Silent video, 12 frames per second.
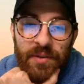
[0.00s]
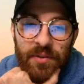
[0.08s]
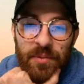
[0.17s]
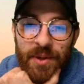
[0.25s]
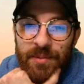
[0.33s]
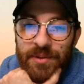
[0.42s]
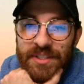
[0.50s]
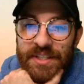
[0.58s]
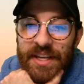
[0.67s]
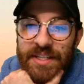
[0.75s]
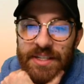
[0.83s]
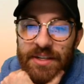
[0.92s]
for people to
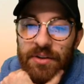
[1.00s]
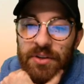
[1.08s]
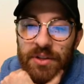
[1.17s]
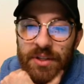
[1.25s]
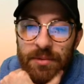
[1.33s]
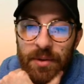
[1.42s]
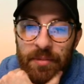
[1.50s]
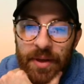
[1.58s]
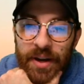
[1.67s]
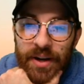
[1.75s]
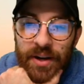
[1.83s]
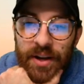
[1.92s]
get to know you a little bit
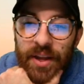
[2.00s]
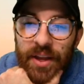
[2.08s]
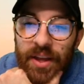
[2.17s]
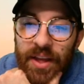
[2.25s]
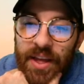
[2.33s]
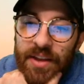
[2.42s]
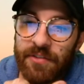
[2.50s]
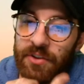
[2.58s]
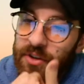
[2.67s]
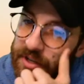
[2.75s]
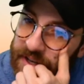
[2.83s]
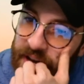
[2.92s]
better, and for
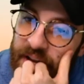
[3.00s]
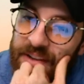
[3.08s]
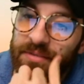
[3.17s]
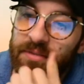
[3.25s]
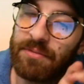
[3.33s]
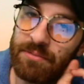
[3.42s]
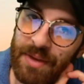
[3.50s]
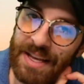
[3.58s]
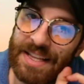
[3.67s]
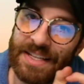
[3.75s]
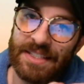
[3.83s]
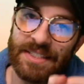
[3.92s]
you to kind of
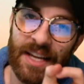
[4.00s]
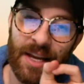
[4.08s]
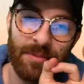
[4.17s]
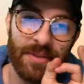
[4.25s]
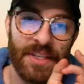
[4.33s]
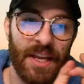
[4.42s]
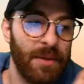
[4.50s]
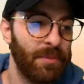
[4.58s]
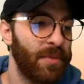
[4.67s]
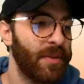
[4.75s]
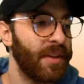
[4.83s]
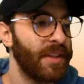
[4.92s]
make like a timestamp
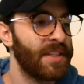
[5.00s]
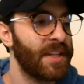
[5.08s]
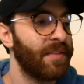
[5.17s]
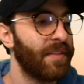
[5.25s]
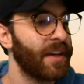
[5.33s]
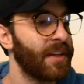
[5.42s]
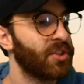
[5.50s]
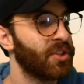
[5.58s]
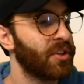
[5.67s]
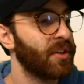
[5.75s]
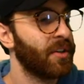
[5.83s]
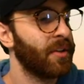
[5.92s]
instead of like a
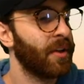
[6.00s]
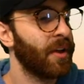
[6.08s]
journal